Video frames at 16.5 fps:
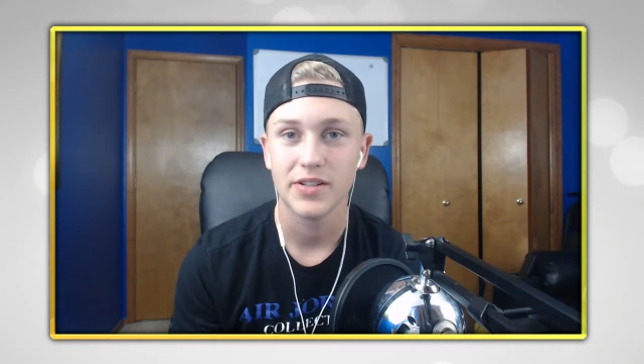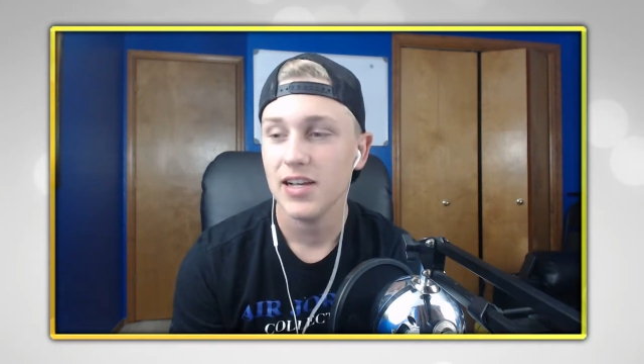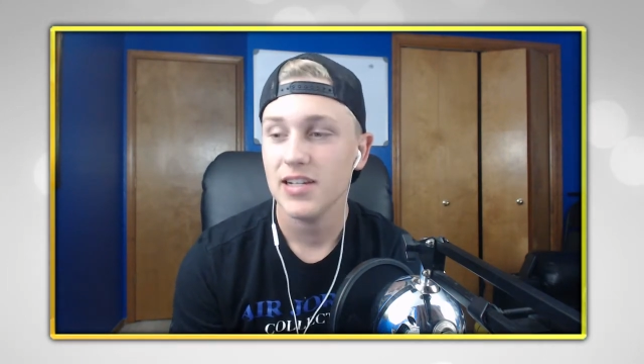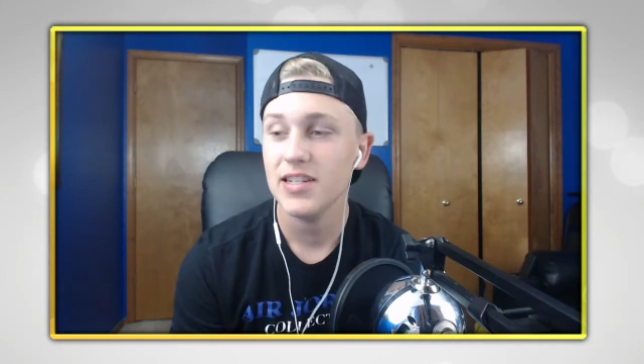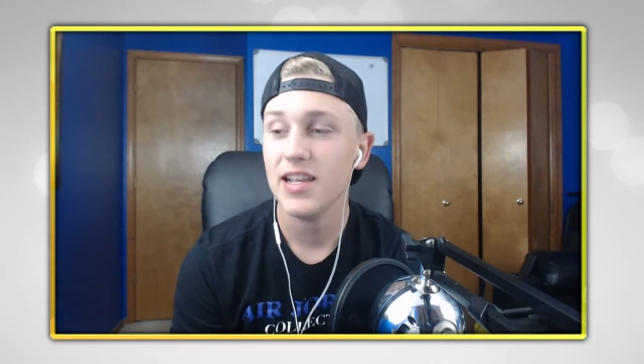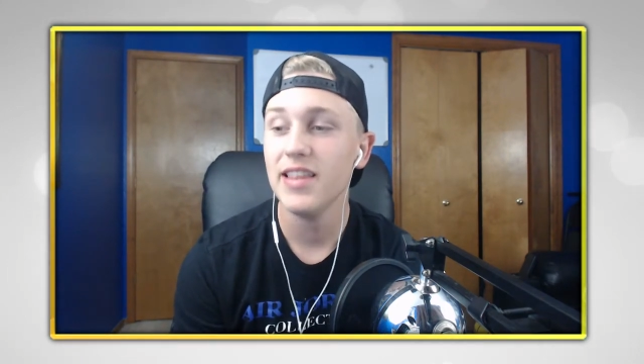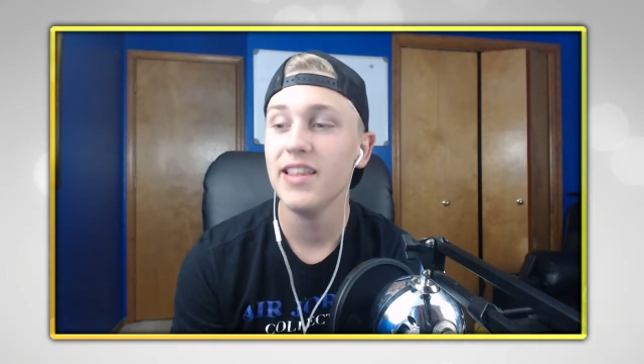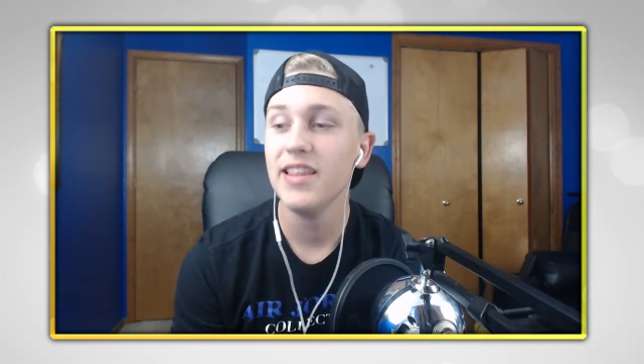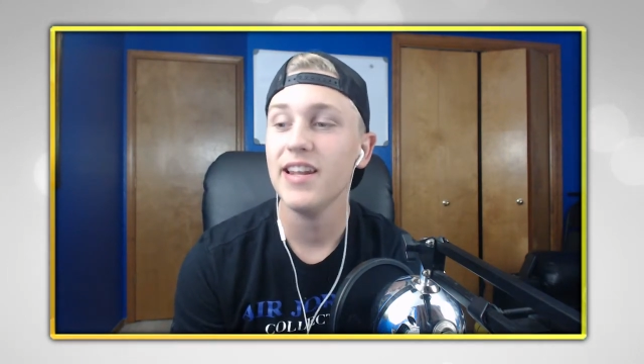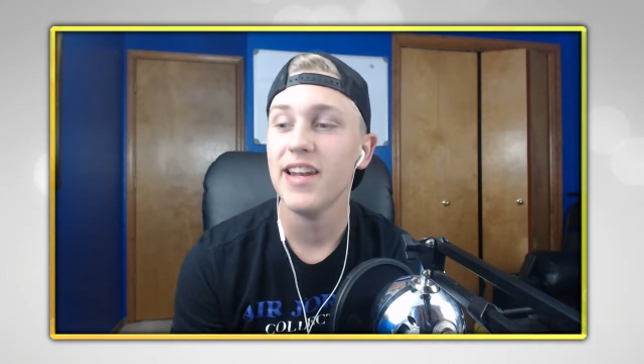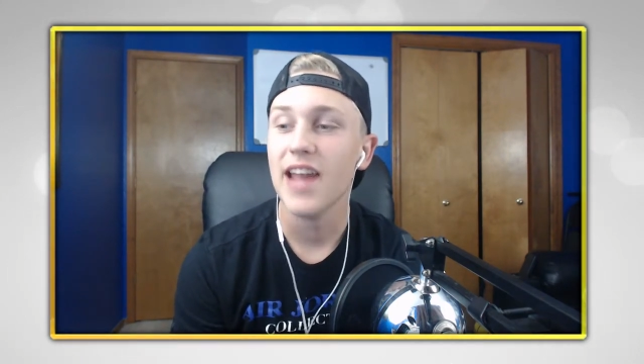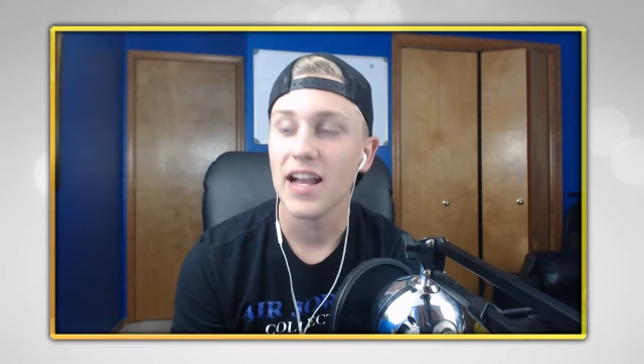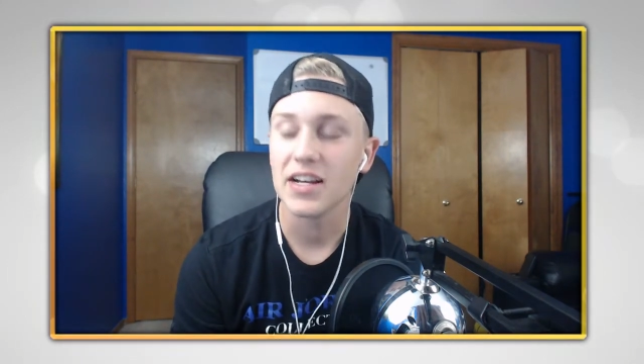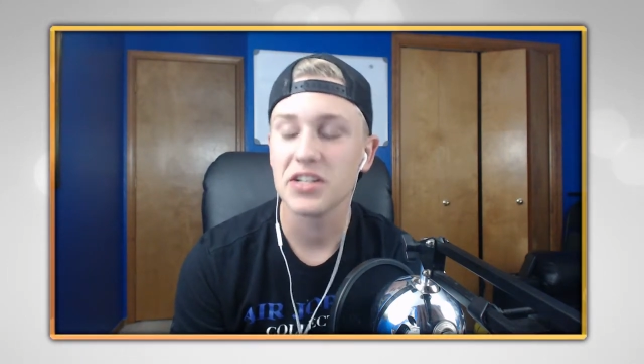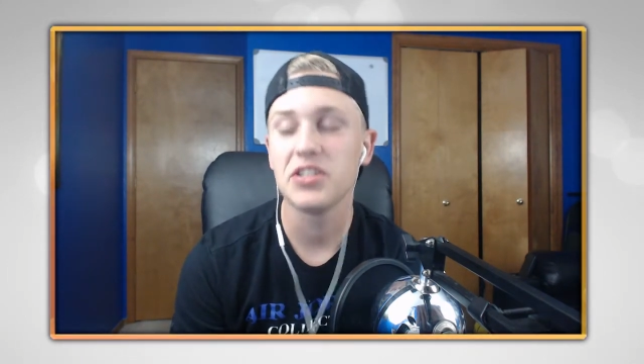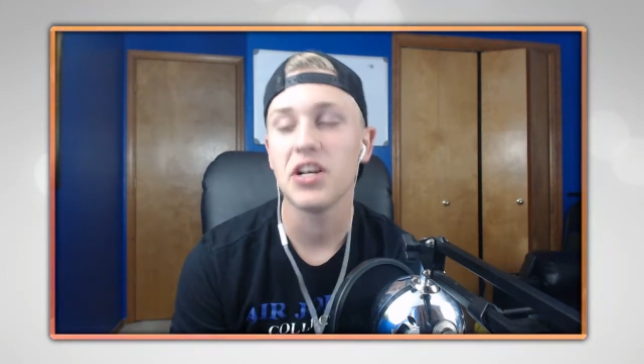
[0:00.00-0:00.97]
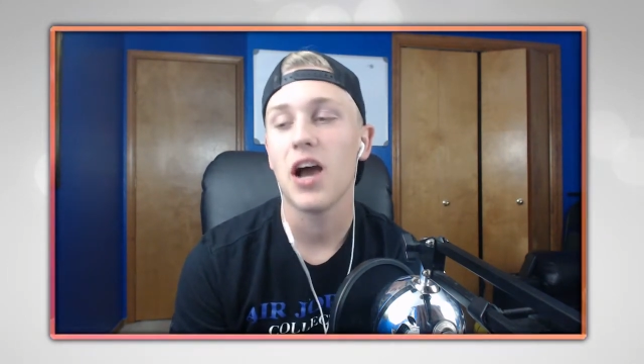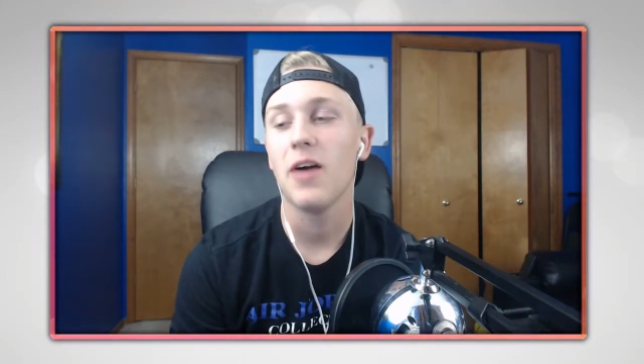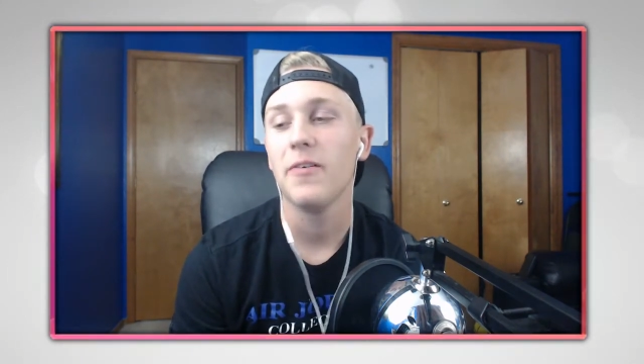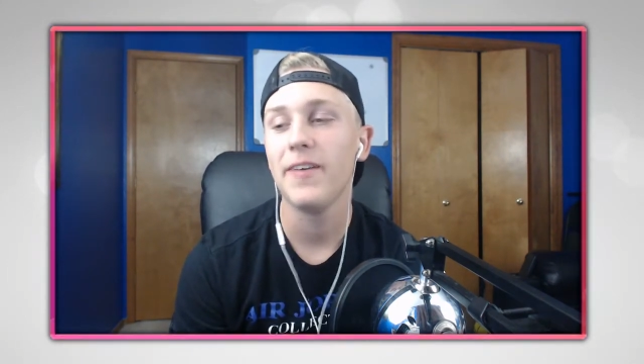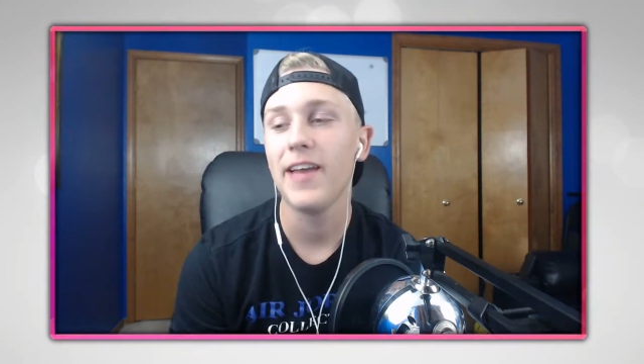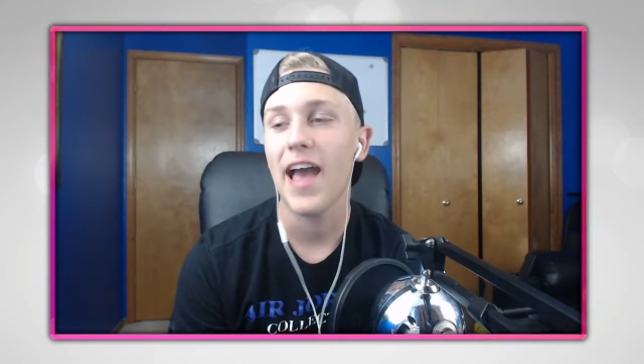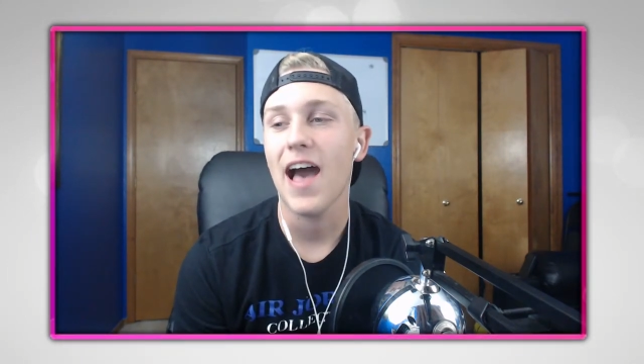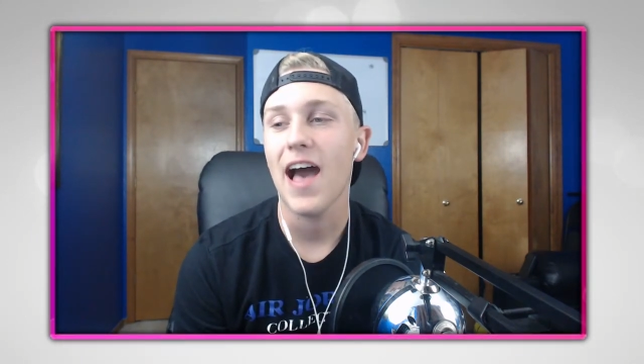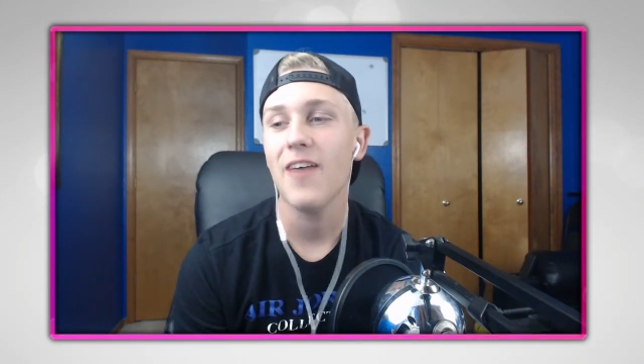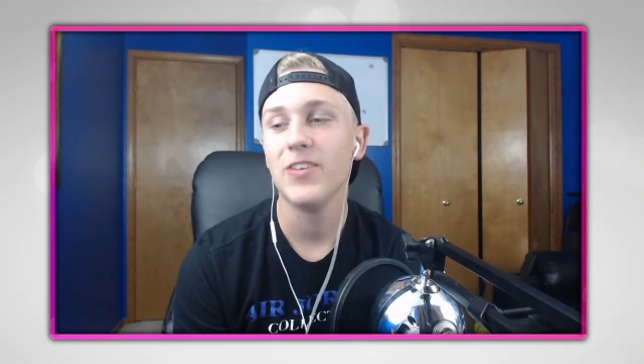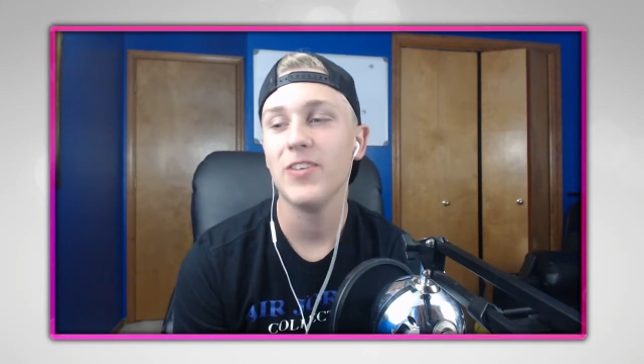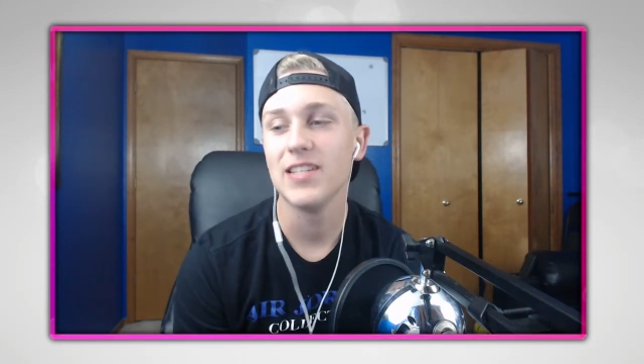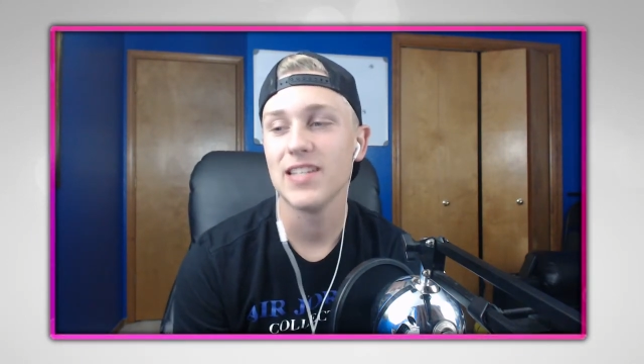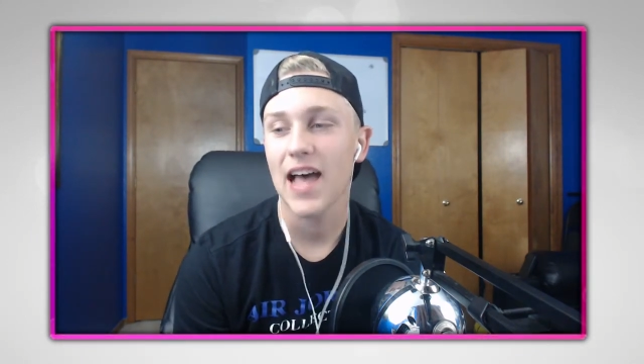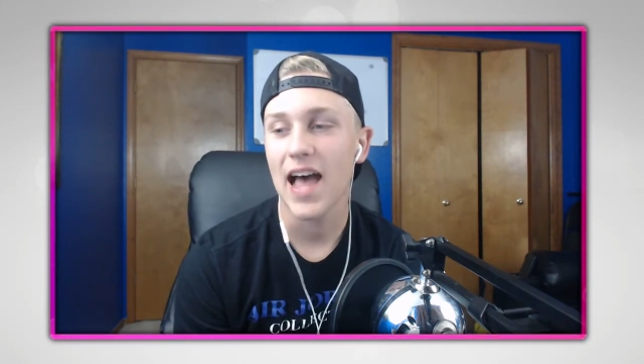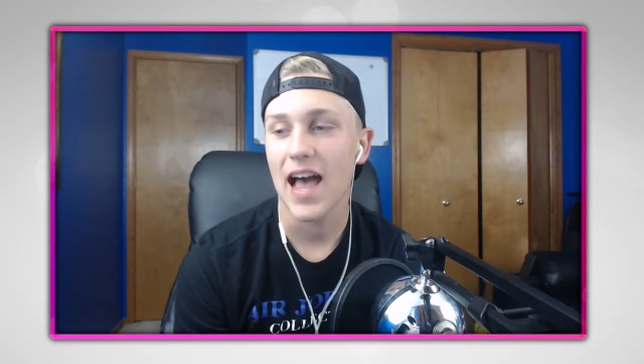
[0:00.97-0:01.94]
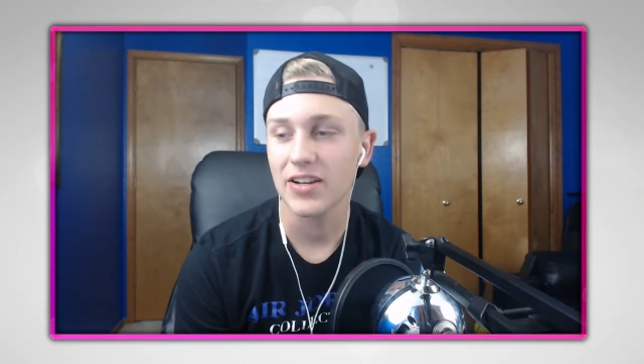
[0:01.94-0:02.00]
So then the next shot we have
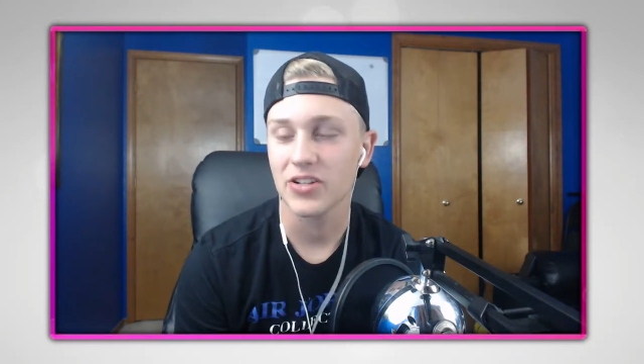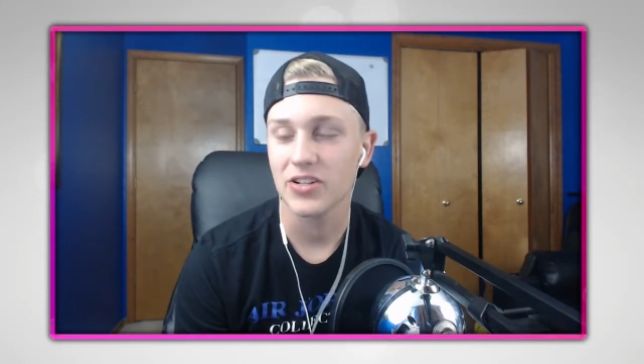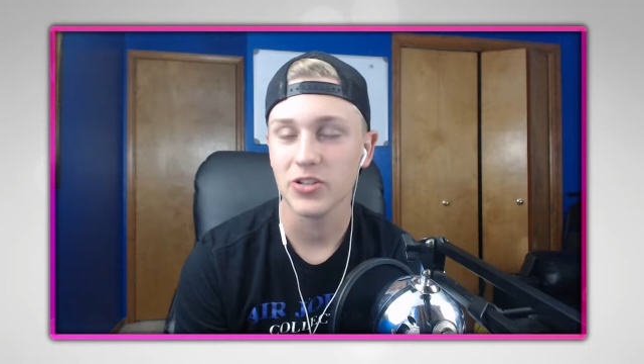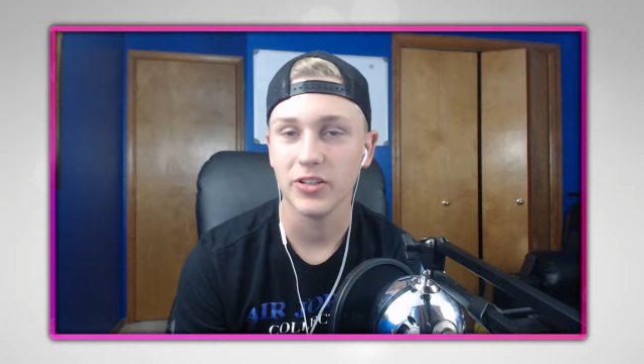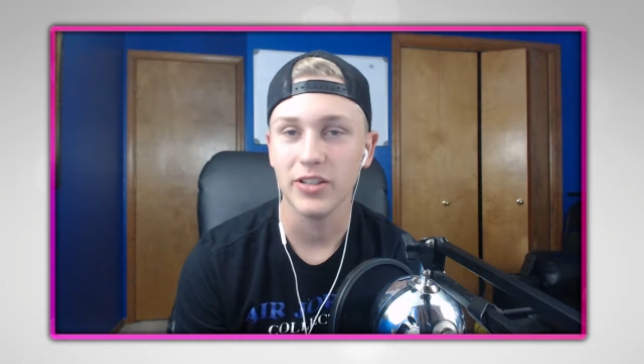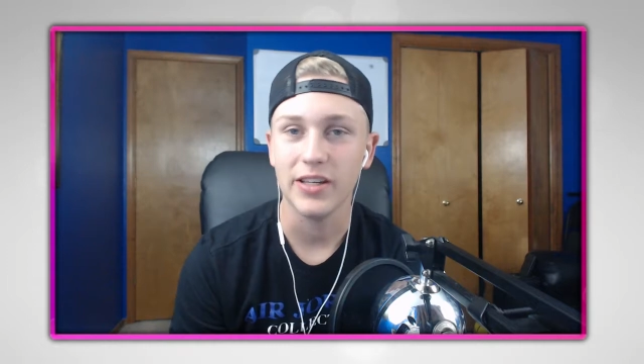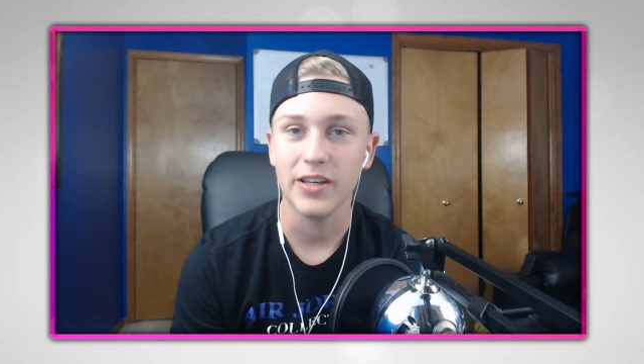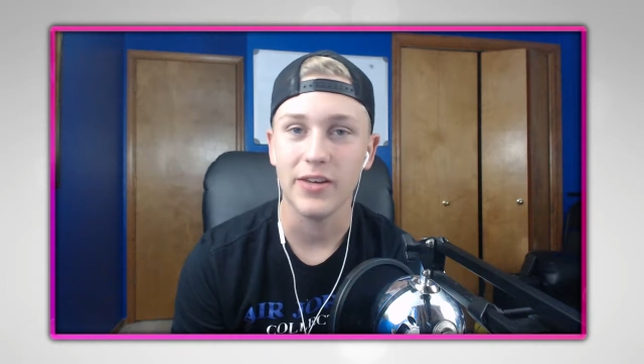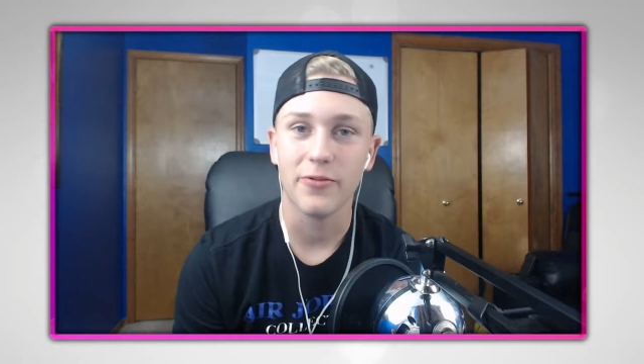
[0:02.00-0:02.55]
is actually